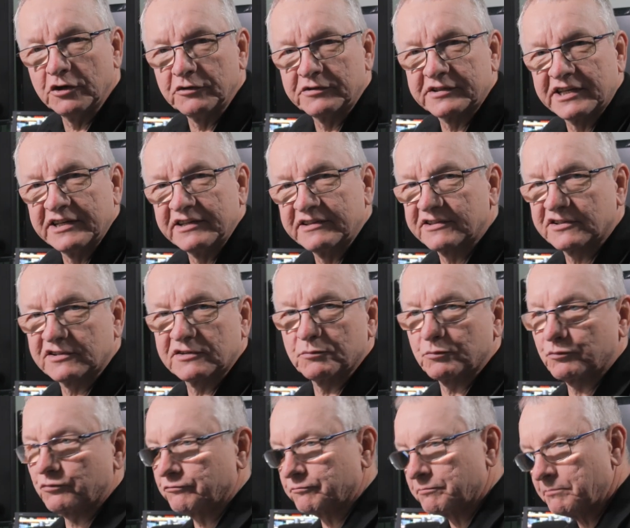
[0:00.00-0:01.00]
uses,
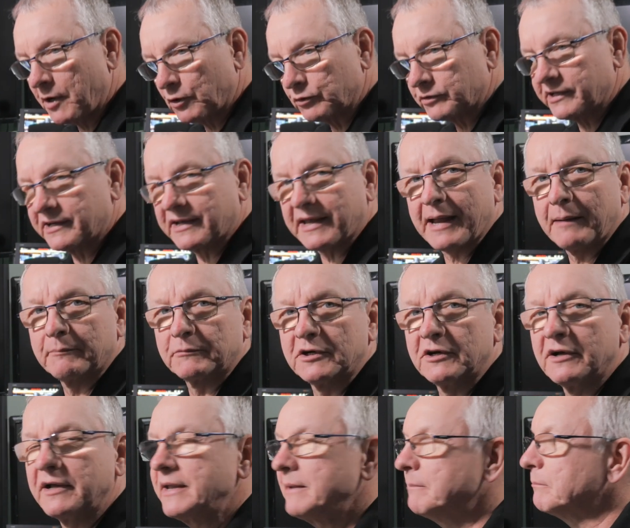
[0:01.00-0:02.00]

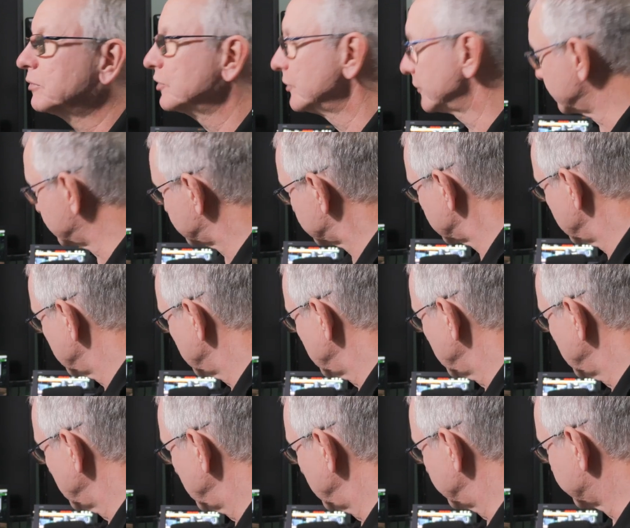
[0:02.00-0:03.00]
multi-camera inputs
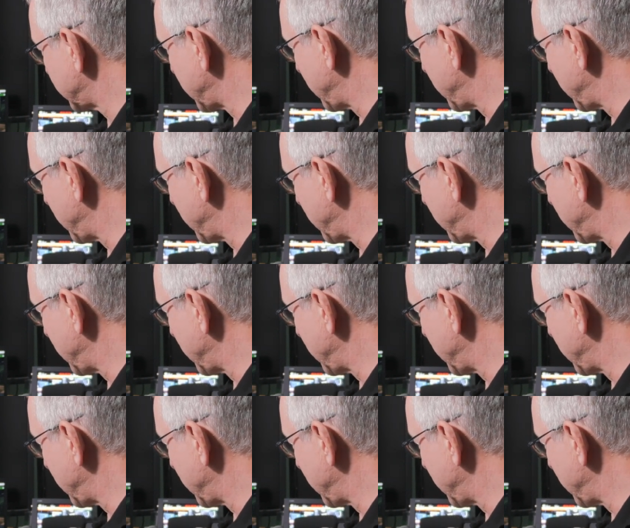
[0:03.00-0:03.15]
of